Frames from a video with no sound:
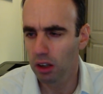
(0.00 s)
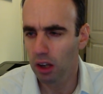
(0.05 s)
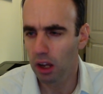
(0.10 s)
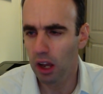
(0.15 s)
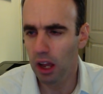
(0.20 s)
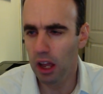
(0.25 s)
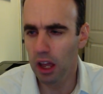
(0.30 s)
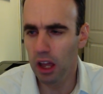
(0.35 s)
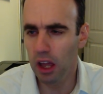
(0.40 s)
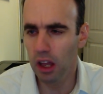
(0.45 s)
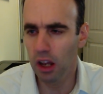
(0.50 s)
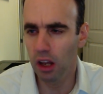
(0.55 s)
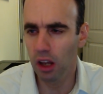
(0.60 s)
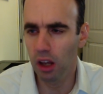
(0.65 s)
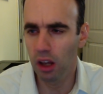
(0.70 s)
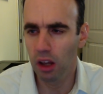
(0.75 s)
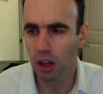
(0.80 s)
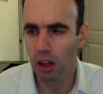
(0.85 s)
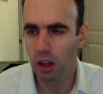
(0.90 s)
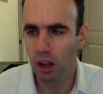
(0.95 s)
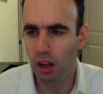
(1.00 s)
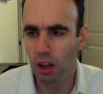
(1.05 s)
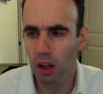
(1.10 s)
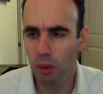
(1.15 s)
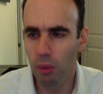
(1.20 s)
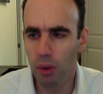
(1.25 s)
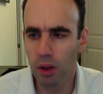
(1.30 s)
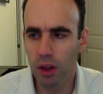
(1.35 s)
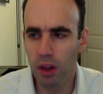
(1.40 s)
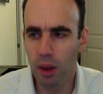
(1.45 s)
and it
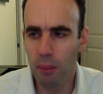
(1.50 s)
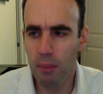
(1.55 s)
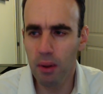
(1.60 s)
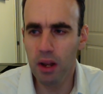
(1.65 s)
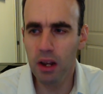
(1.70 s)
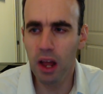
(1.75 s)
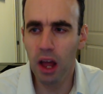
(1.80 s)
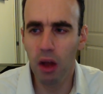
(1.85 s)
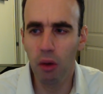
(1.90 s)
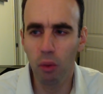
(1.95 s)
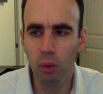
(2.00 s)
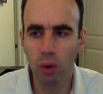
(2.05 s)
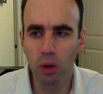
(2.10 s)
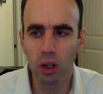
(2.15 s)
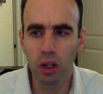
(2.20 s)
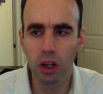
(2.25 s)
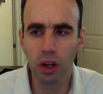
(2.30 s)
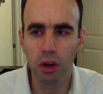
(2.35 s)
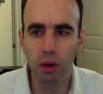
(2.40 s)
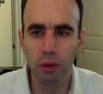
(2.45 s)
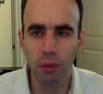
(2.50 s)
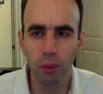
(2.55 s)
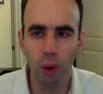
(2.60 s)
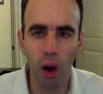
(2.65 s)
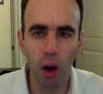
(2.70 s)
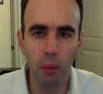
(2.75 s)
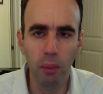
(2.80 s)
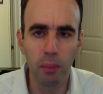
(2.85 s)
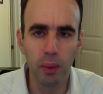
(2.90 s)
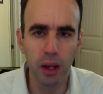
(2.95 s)
was something that really
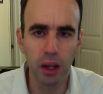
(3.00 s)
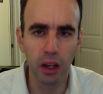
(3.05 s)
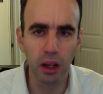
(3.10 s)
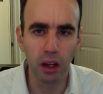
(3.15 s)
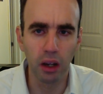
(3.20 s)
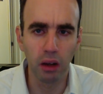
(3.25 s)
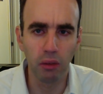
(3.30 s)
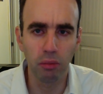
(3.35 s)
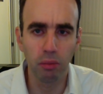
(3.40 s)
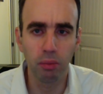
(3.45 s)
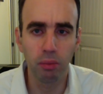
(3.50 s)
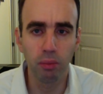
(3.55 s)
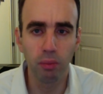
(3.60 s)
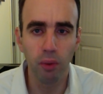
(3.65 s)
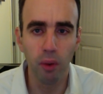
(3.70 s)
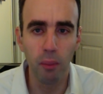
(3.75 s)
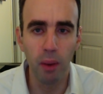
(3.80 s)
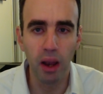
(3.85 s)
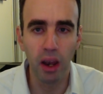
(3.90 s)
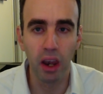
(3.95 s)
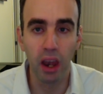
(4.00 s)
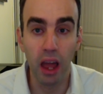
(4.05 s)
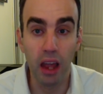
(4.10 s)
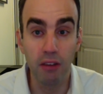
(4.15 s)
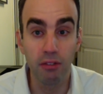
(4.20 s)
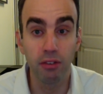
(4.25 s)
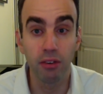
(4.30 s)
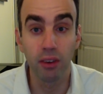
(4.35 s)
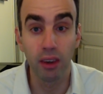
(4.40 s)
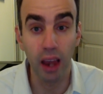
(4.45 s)
struck me from a
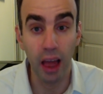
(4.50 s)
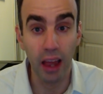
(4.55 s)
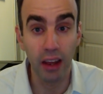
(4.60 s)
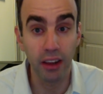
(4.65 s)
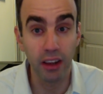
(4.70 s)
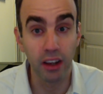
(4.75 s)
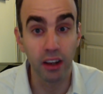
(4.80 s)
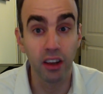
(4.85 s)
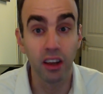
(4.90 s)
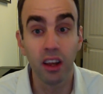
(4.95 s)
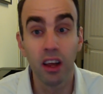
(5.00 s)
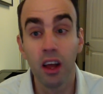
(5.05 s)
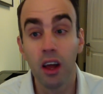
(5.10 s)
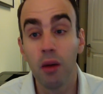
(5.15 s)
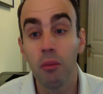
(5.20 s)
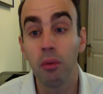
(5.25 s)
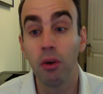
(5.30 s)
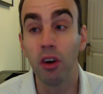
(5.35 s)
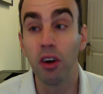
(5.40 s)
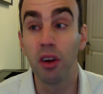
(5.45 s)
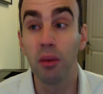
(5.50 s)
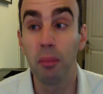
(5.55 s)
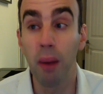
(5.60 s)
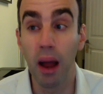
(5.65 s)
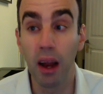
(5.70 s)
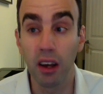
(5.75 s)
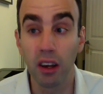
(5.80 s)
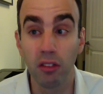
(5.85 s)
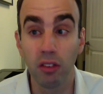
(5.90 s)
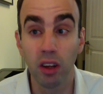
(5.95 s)
life lessons
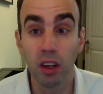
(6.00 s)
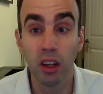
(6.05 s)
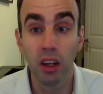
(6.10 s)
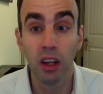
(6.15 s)
perspective.